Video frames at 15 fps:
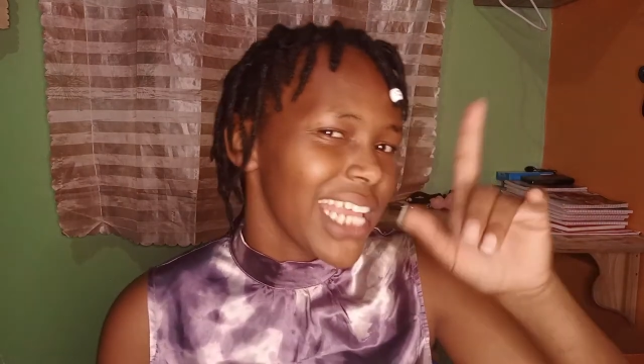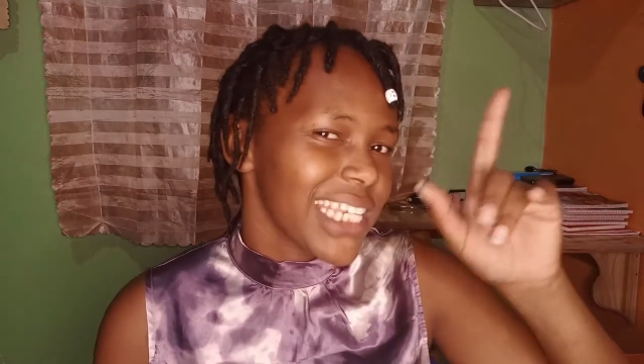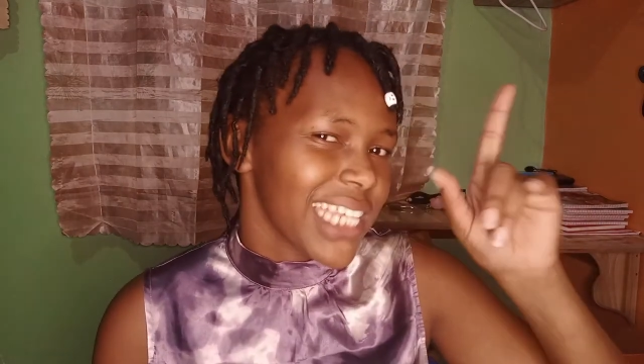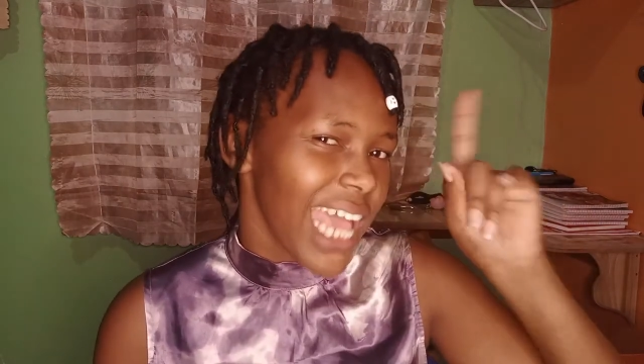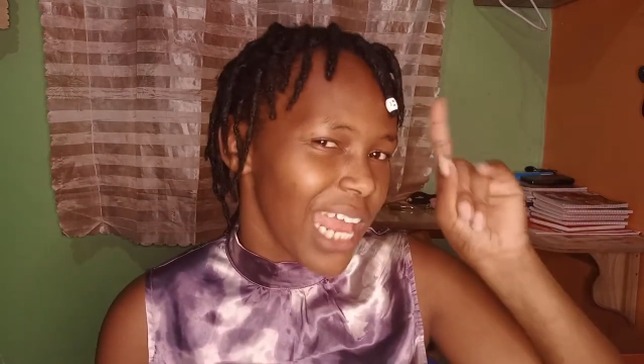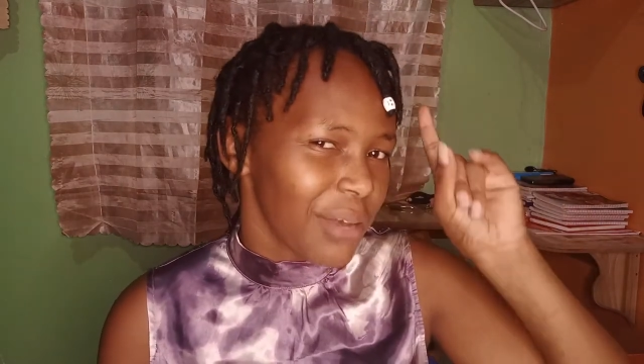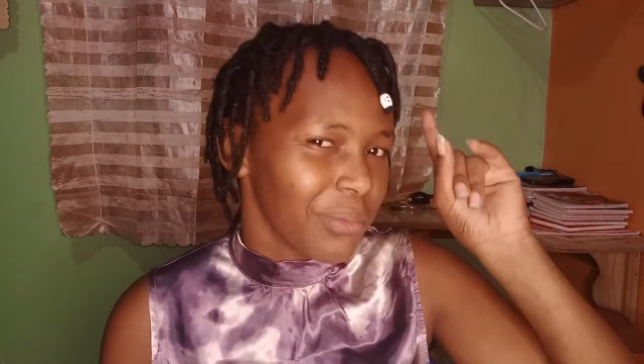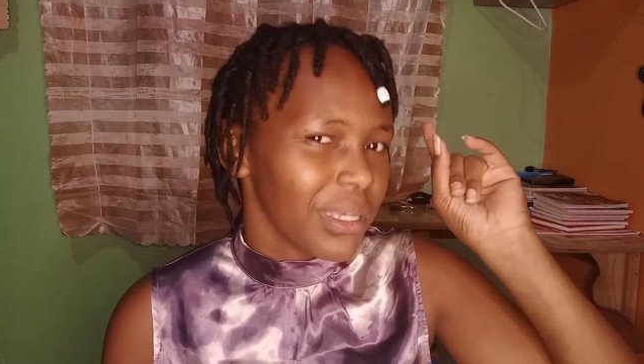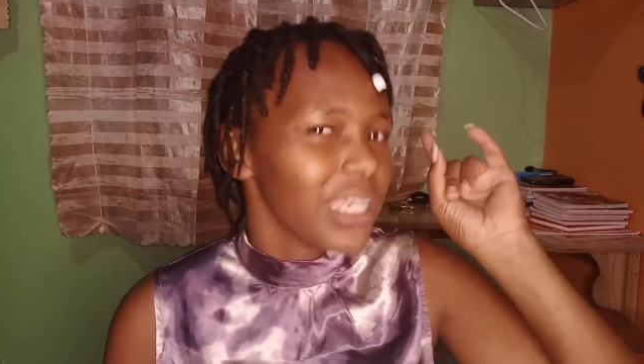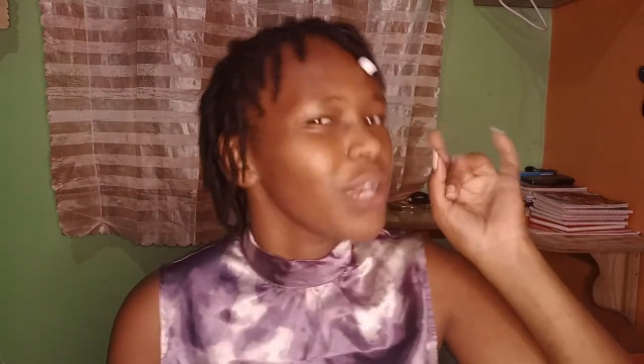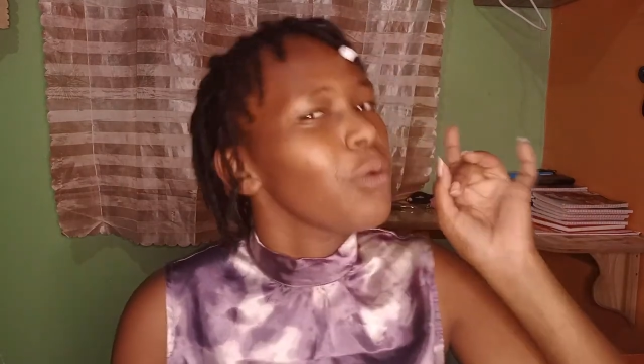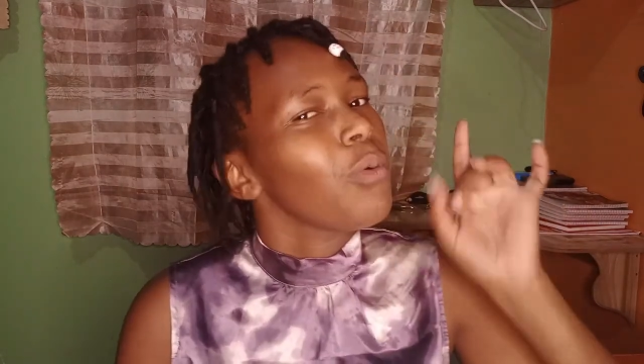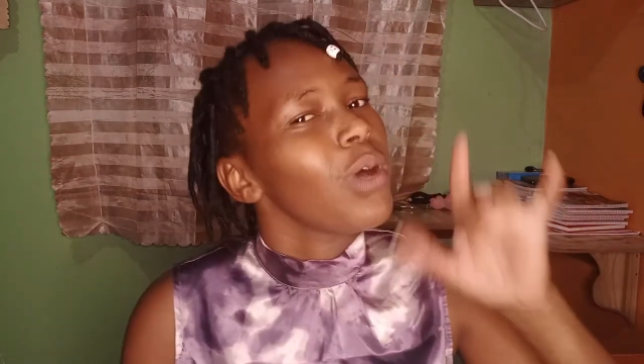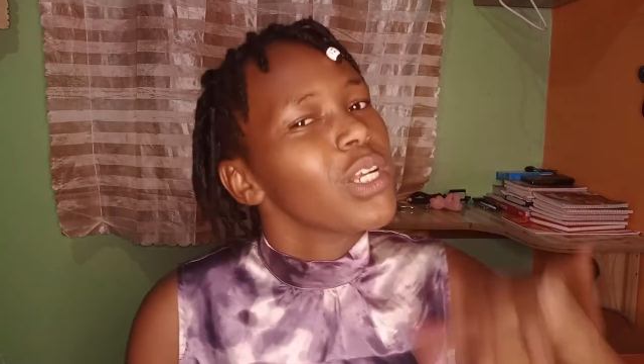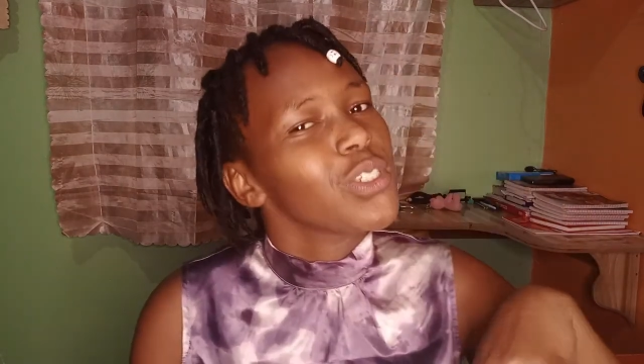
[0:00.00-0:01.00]
tell
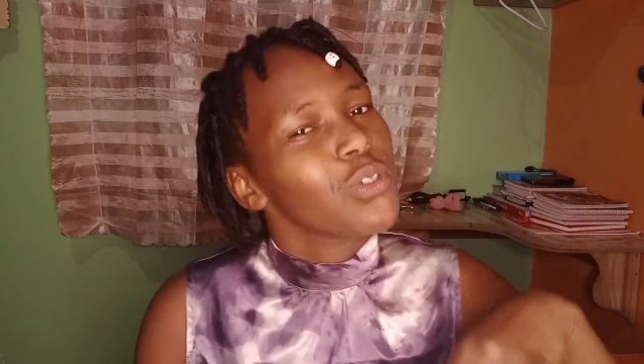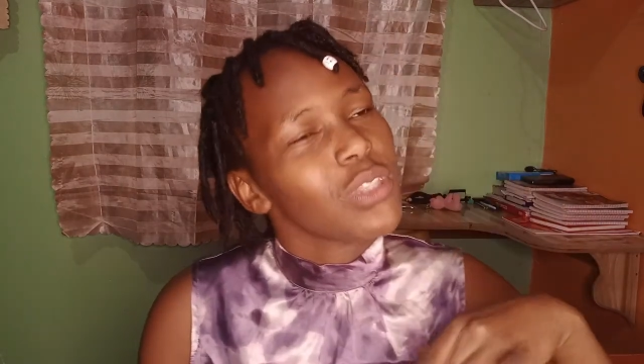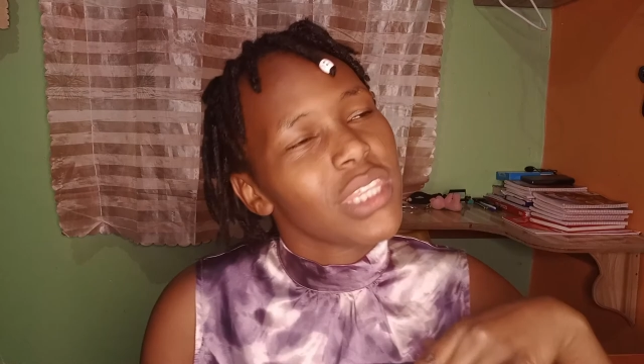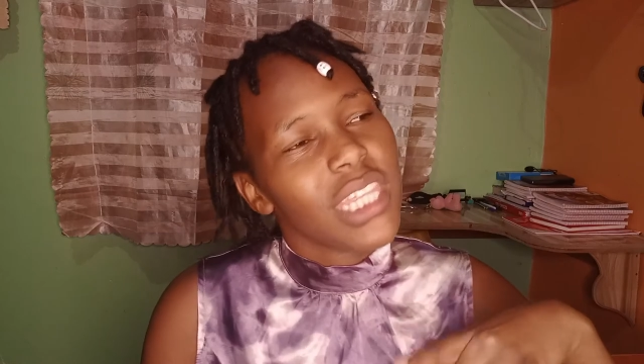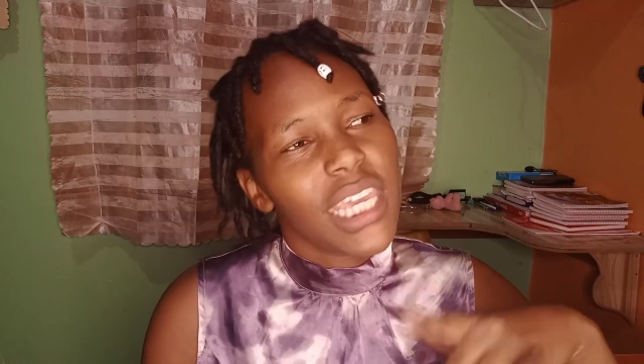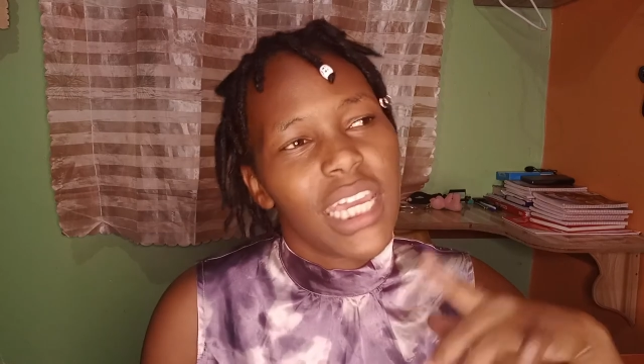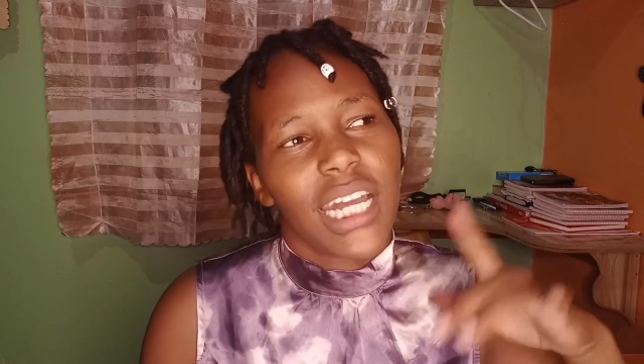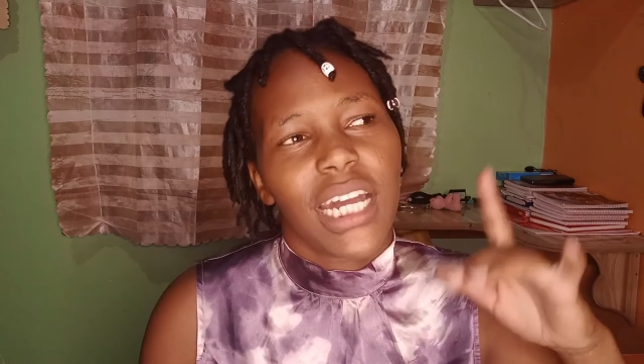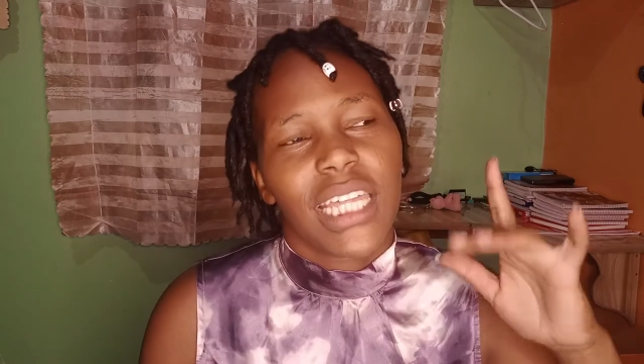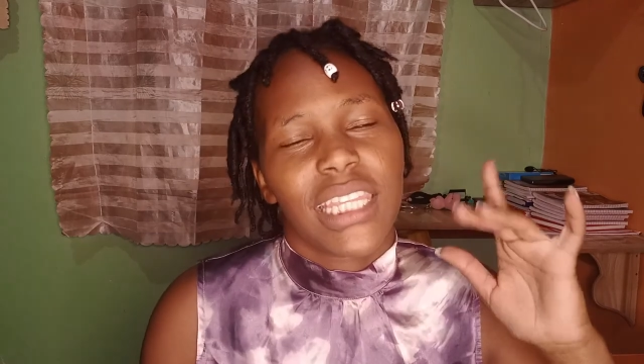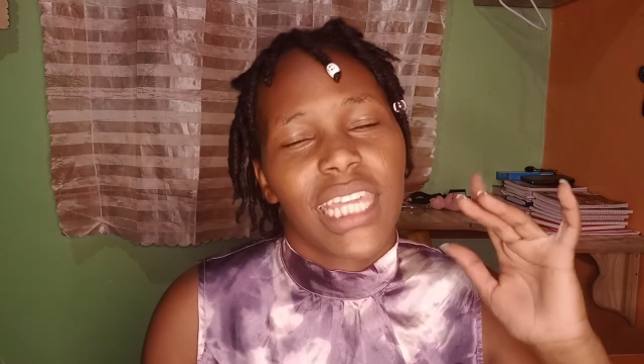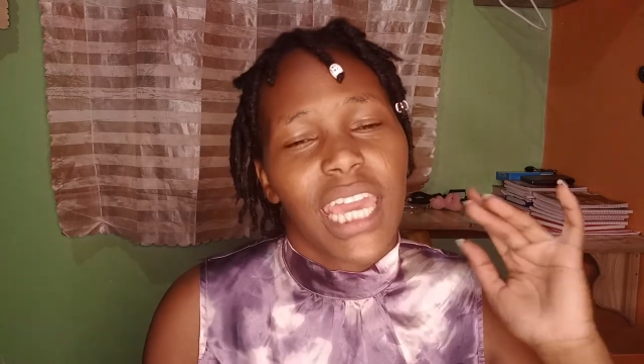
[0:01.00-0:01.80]
me what you think